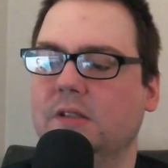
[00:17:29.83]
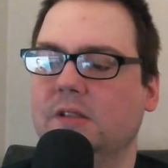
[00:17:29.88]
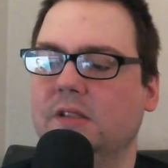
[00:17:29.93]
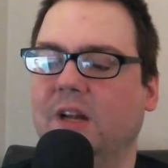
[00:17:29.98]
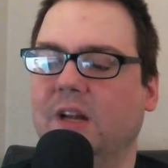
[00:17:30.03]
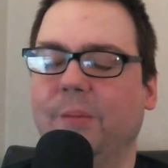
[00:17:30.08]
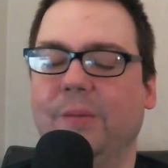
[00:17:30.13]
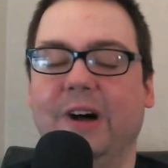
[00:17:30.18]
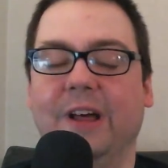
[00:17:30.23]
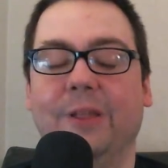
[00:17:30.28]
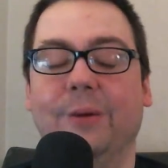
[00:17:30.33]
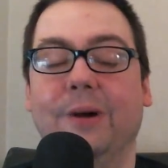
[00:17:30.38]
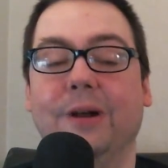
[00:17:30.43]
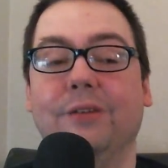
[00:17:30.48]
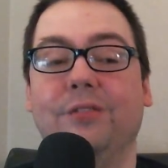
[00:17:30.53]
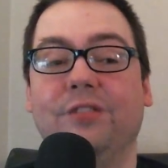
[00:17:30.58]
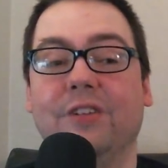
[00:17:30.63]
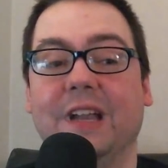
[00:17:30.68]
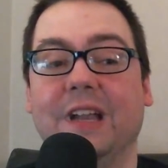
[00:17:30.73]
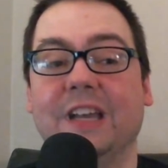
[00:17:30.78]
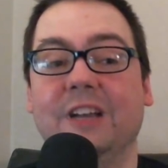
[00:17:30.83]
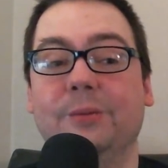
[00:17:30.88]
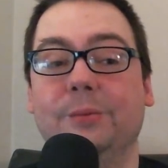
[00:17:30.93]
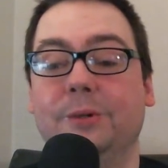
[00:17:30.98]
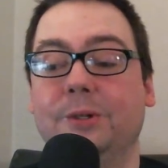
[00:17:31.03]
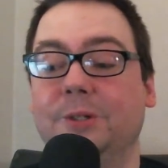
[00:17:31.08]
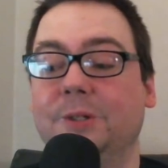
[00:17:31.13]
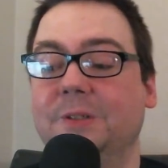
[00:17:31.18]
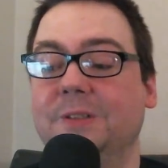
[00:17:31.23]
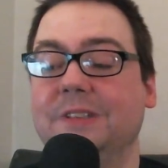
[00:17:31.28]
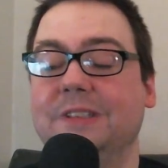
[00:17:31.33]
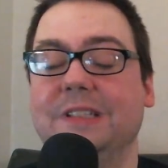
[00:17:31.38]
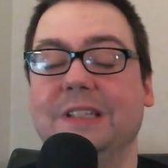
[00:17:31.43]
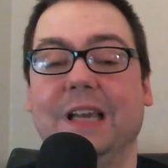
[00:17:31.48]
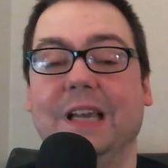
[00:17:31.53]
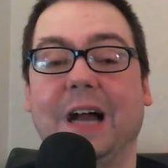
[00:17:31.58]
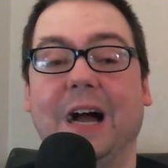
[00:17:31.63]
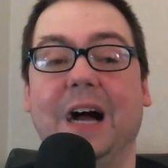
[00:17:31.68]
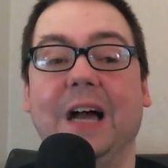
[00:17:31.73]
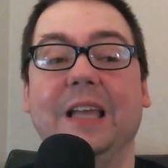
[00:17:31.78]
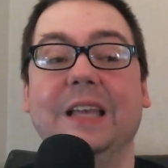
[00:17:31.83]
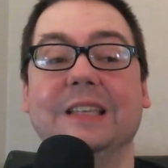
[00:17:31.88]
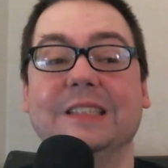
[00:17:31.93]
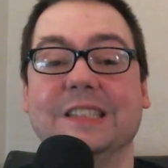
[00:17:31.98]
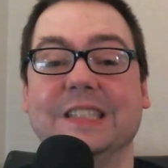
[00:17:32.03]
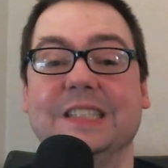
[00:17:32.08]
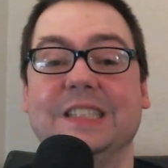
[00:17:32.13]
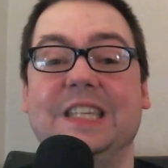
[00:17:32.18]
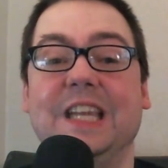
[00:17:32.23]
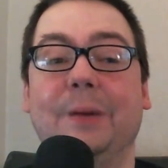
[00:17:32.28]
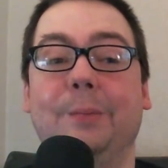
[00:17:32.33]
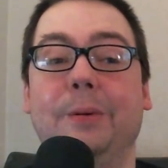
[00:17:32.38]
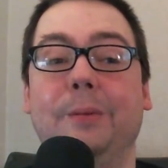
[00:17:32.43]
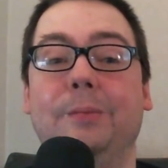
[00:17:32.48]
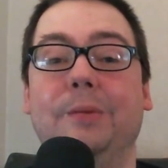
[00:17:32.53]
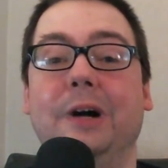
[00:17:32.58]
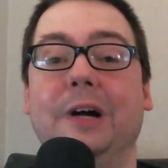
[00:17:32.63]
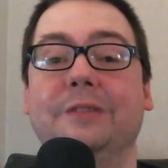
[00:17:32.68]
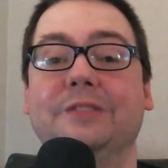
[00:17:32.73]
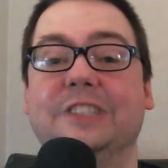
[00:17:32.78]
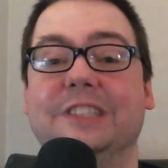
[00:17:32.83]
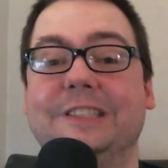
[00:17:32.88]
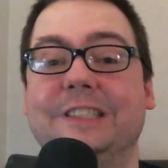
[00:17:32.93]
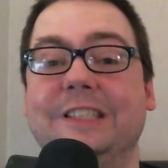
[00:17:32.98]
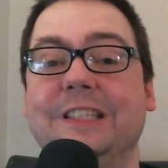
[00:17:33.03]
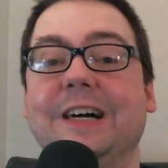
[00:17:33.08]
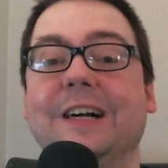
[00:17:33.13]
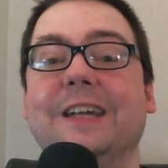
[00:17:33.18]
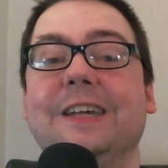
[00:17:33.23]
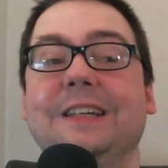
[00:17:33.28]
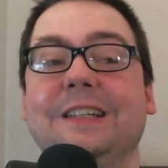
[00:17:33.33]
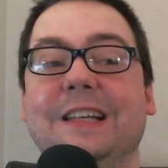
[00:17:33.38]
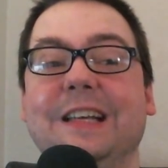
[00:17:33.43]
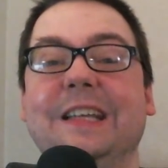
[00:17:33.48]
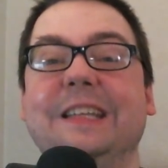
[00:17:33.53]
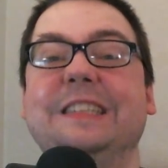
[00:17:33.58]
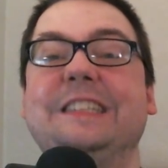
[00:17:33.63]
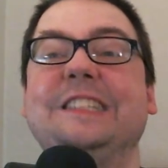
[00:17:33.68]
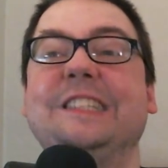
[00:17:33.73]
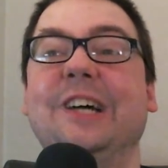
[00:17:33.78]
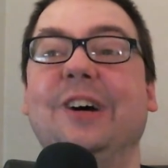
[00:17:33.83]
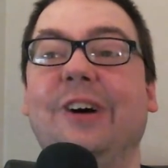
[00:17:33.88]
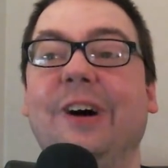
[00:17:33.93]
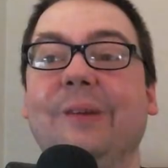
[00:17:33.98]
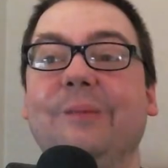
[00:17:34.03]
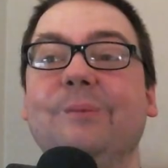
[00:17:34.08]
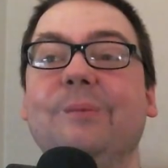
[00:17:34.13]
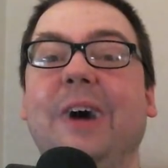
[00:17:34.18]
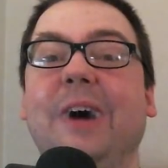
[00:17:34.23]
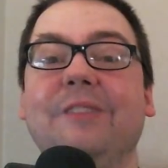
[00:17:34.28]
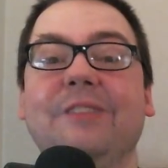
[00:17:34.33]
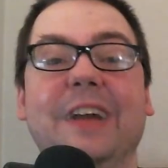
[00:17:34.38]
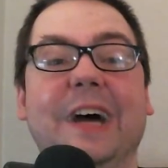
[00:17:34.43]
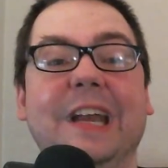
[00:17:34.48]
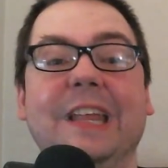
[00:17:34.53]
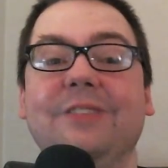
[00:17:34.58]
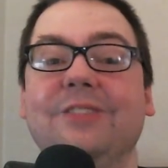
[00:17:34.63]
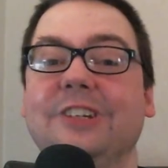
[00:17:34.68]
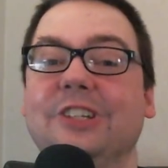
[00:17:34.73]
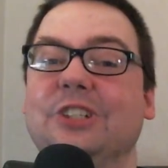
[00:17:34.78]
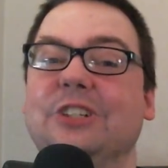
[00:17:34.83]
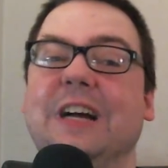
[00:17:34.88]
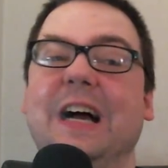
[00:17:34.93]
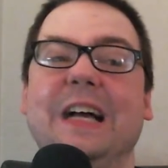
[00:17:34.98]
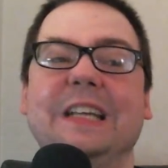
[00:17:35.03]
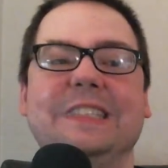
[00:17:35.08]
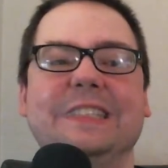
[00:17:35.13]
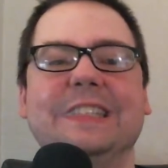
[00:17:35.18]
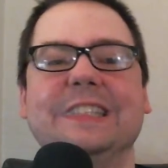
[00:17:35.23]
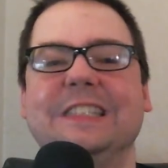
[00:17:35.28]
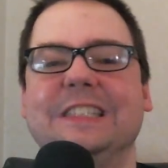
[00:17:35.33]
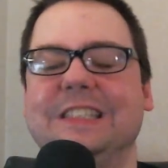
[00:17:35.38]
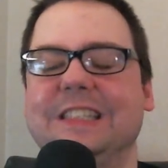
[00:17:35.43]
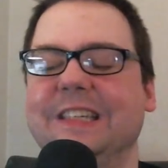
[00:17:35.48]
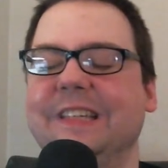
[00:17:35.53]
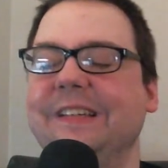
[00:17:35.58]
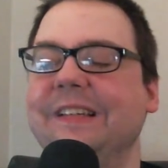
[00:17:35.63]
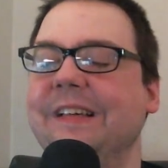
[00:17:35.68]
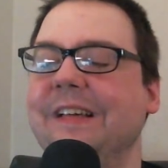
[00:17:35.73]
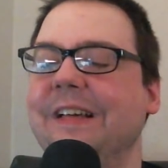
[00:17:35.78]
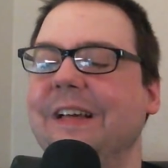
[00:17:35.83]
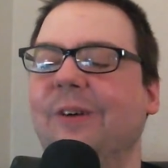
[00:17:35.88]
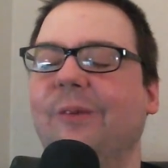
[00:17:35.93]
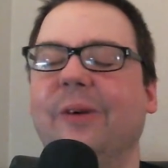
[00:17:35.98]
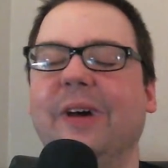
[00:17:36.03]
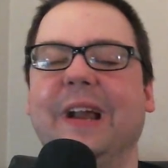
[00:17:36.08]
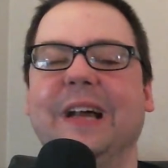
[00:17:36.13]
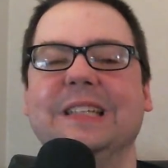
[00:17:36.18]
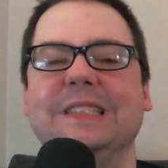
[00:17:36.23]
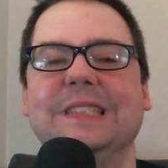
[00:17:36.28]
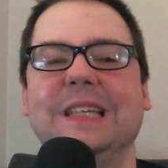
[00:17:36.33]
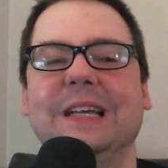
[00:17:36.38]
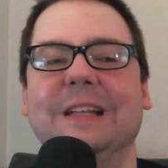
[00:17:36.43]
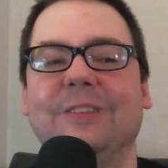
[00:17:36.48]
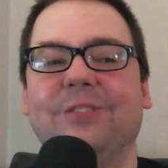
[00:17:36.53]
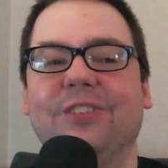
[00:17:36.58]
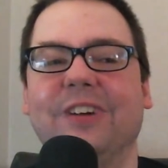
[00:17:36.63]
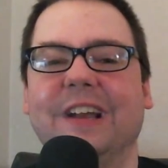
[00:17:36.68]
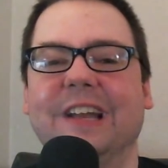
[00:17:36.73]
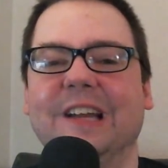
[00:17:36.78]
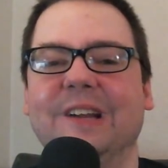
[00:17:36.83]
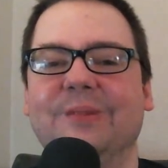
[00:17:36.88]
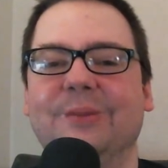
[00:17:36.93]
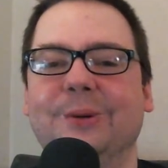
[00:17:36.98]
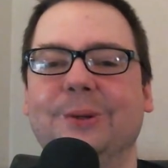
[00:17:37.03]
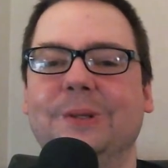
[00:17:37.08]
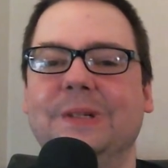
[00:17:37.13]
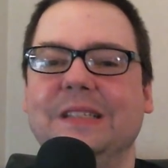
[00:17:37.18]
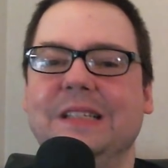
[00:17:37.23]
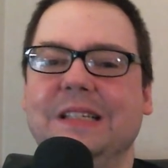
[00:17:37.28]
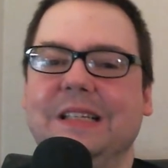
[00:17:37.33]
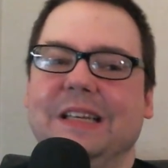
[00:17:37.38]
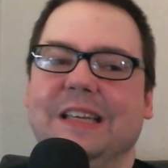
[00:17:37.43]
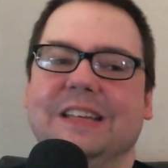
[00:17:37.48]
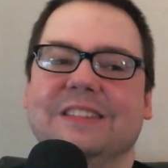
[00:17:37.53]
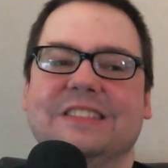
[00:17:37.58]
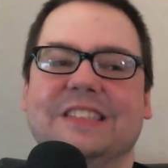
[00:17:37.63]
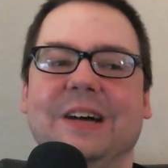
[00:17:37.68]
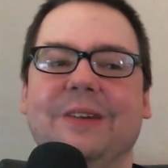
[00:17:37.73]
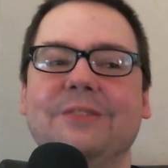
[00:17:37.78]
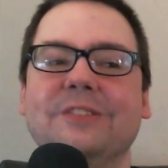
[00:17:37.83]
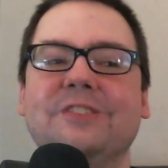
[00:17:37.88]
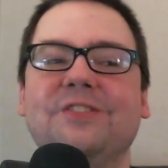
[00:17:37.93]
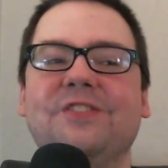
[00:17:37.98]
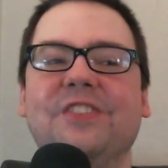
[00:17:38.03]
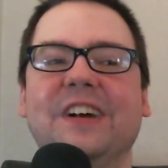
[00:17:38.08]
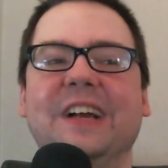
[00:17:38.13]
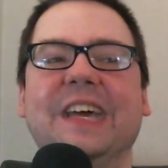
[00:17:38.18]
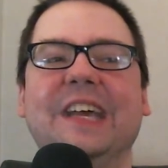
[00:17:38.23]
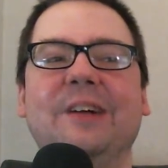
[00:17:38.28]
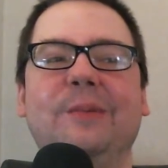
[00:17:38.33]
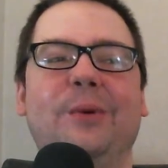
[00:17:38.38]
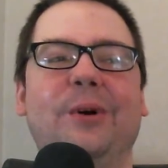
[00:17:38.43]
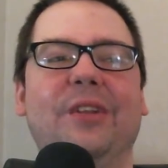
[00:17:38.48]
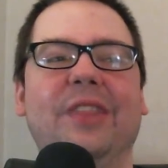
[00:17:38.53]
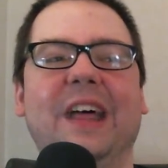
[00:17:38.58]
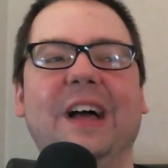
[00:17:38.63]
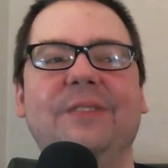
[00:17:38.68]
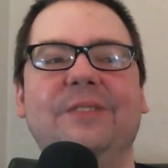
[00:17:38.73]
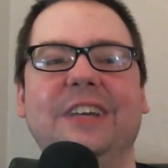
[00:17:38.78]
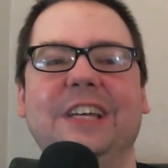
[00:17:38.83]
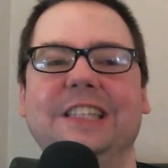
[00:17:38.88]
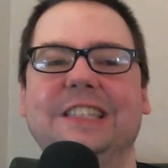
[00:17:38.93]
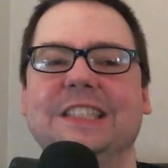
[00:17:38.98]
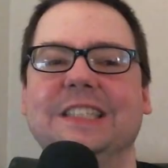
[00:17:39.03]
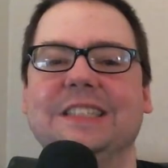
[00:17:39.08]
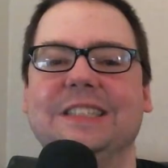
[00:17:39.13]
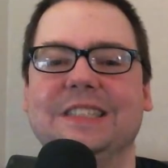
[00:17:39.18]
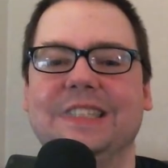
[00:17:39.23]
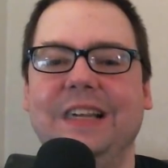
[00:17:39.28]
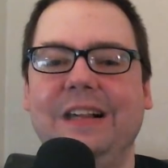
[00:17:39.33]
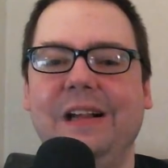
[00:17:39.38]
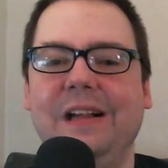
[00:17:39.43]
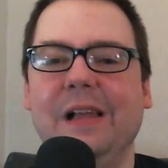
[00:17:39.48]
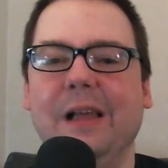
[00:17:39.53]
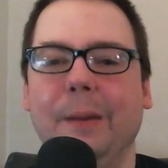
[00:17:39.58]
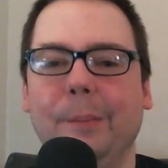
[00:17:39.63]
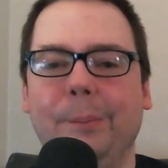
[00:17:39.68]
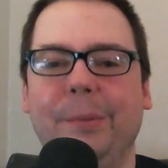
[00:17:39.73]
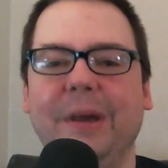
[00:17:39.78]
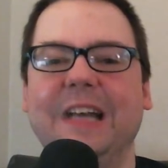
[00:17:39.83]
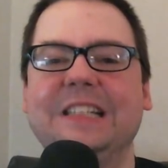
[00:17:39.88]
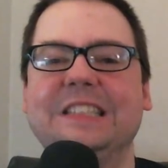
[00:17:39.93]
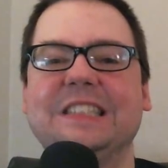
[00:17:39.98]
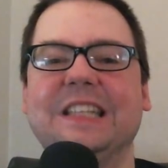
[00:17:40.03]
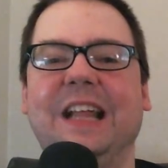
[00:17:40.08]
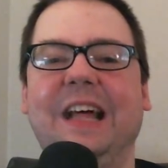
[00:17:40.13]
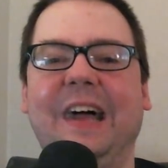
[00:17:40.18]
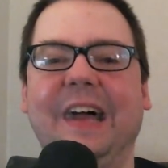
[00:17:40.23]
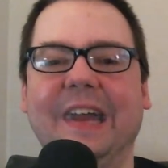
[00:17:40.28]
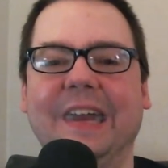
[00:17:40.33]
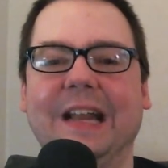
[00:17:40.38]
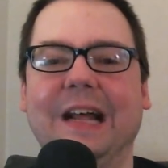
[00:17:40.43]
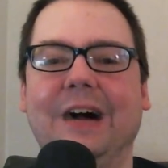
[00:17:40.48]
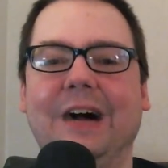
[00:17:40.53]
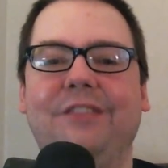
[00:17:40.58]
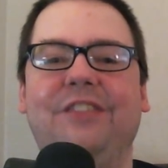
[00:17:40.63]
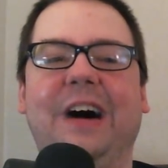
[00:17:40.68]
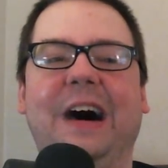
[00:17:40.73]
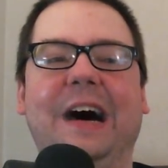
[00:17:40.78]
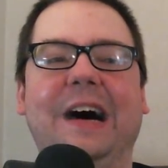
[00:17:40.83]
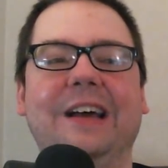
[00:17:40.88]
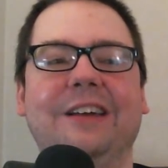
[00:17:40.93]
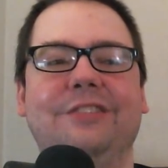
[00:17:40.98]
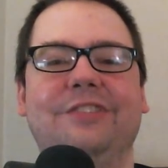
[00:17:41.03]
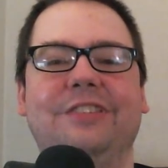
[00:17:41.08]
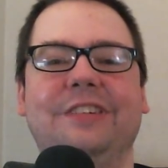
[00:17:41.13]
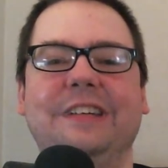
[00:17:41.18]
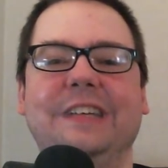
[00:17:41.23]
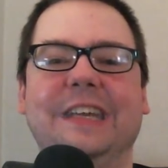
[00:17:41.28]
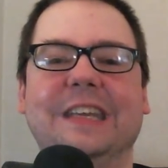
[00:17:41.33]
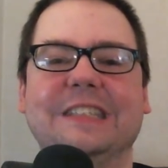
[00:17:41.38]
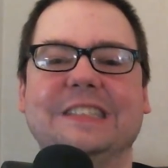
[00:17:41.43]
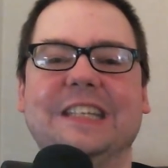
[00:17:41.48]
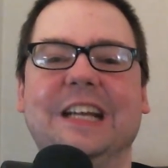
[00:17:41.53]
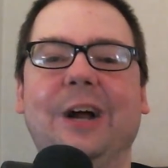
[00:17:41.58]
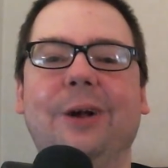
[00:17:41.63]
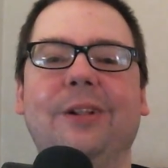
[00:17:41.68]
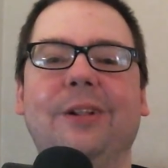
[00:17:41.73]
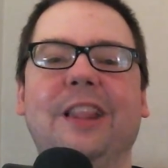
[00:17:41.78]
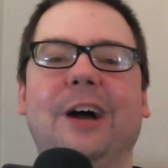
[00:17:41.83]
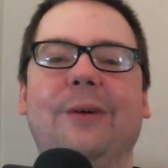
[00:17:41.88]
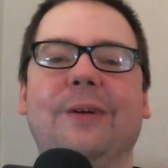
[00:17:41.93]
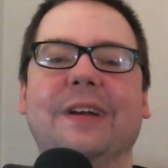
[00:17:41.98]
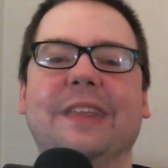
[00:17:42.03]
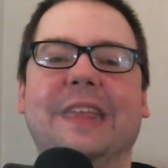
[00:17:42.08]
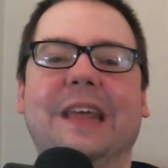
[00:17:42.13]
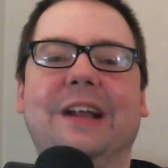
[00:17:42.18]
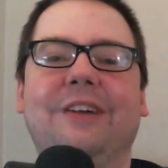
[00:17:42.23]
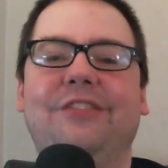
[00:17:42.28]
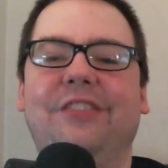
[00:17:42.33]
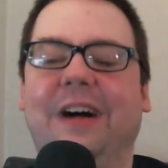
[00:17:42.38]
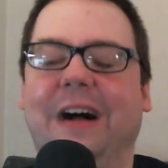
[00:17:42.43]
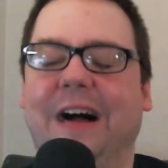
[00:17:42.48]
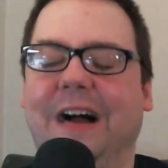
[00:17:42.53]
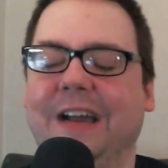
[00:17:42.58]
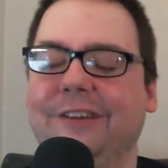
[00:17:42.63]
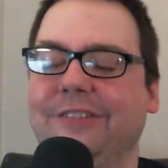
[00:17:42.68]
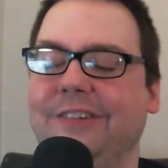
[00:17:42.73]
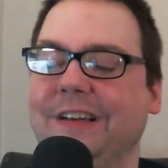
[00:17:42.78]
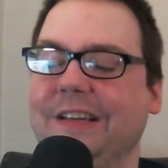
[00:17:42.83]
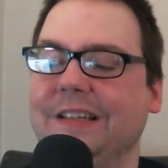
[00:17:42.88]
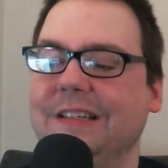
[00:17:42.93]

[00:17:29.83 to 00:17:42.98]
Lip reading: And by the way, forgettable is a step above suck. So I'm not even trashing the shit when I say it's forgettable. If something's forgettable, that means it's baseline a 5. It's no lower than a 5.